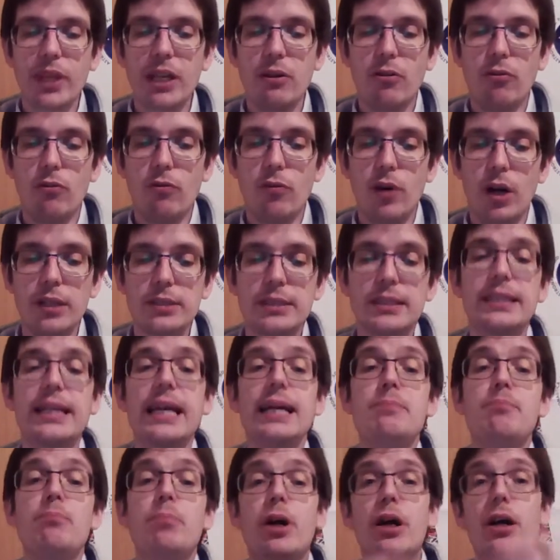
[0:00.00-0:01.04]
was
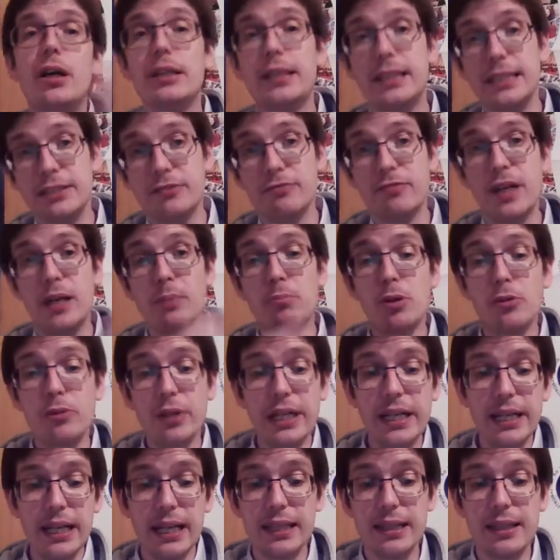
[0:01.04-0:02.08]
again part this
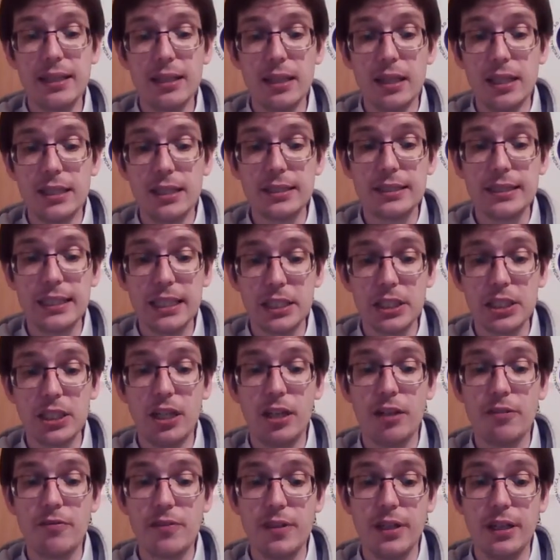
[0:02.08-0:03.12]
February at the last session
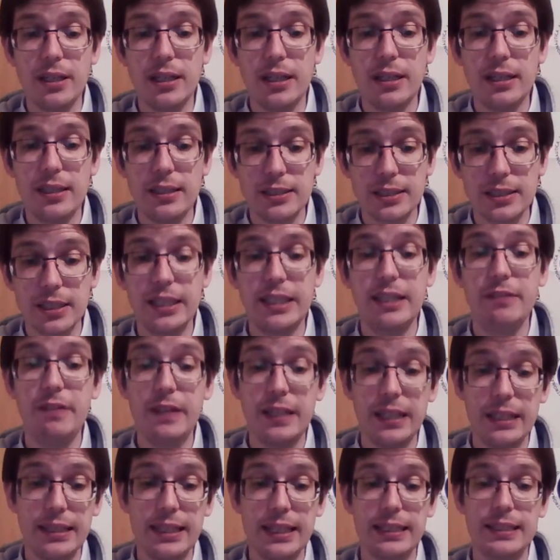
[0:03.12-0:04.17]
of the
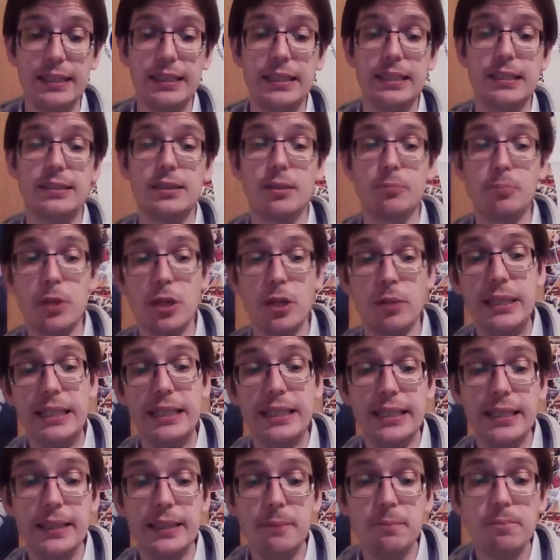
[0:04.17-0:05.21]
Scientific and Technical
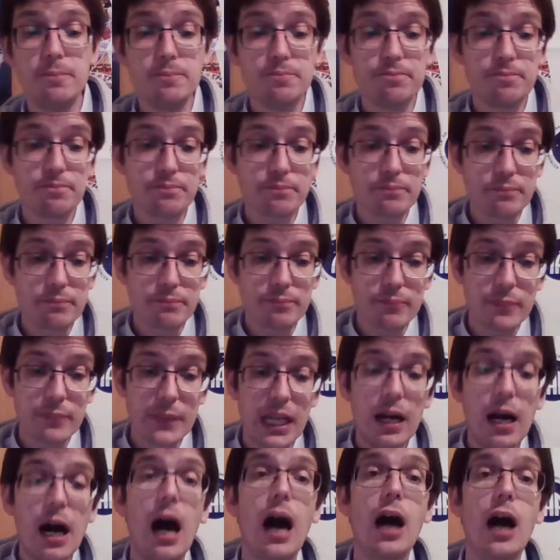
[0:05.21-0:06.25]
Subcommittee.
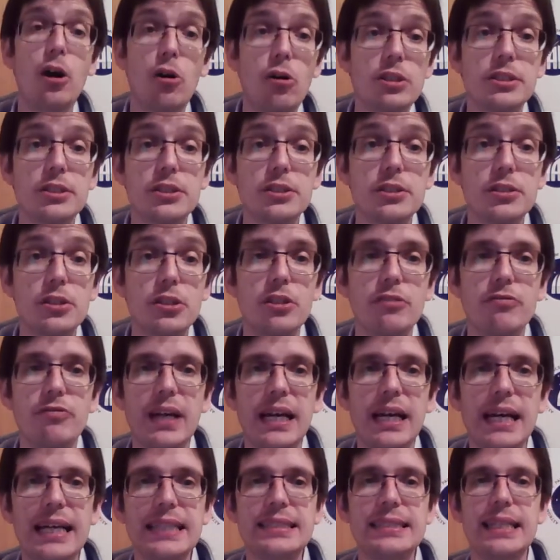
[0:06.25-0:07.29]
I also serve
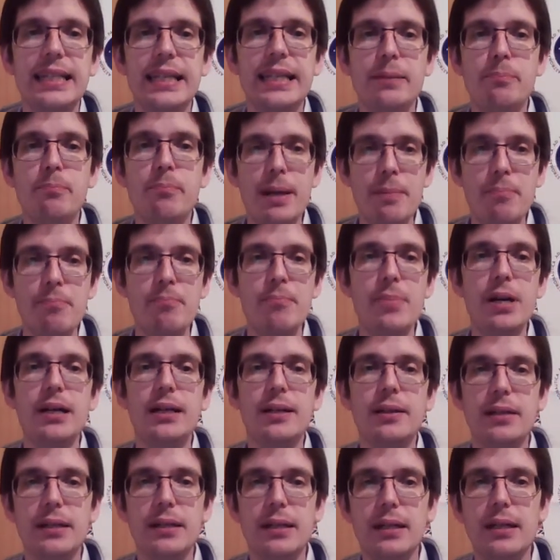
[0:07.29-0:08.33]
as a member
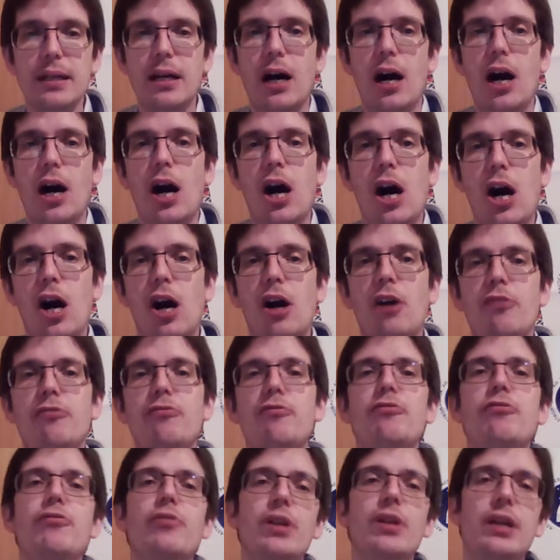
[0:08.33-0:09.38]
of
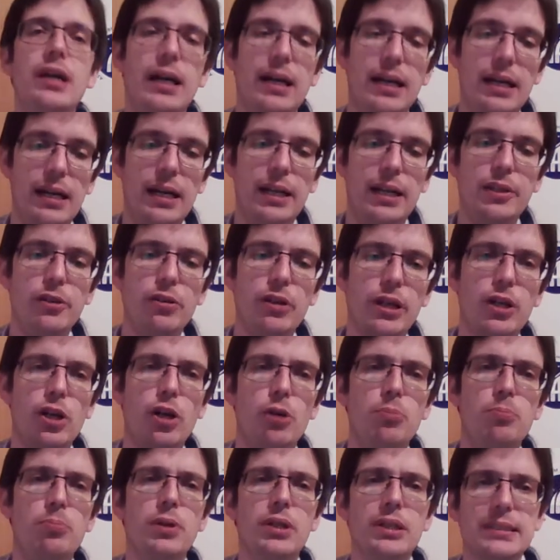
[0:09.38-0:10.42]
UN
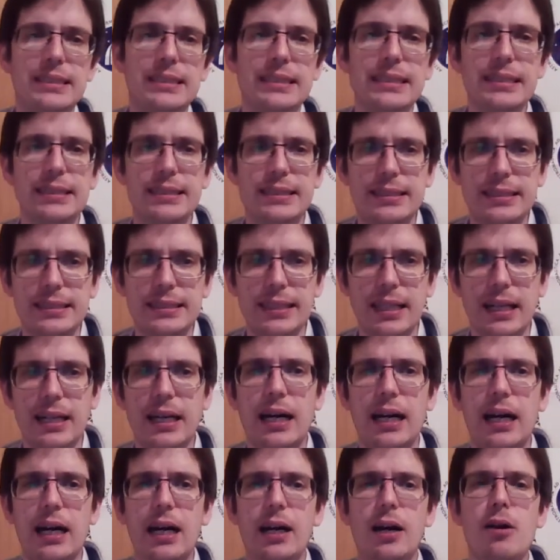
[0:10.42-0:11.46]
COPUOS's
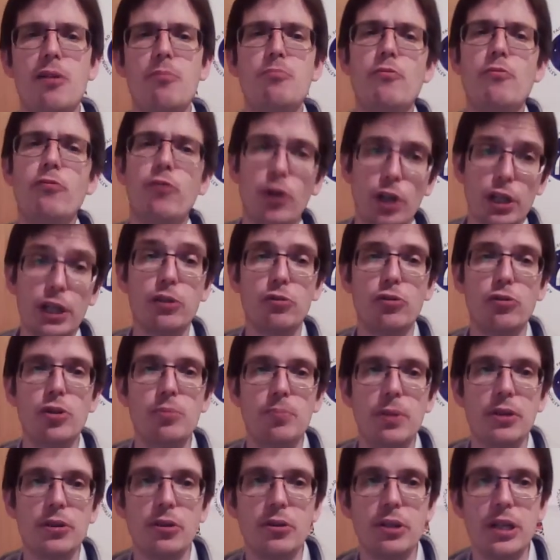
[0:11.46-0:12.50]
working group
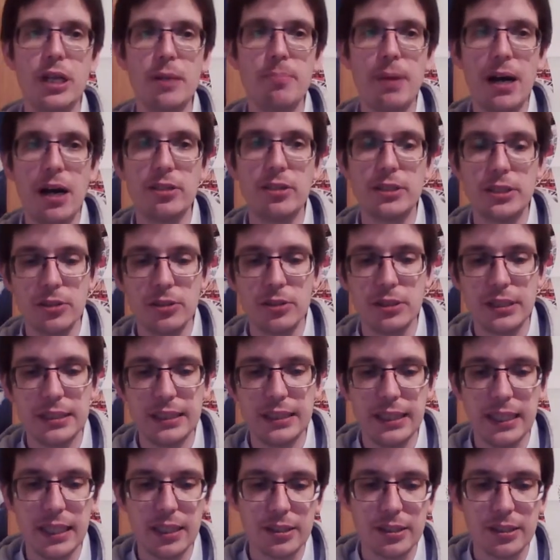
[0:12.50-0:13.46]
on nuclear power sources in outer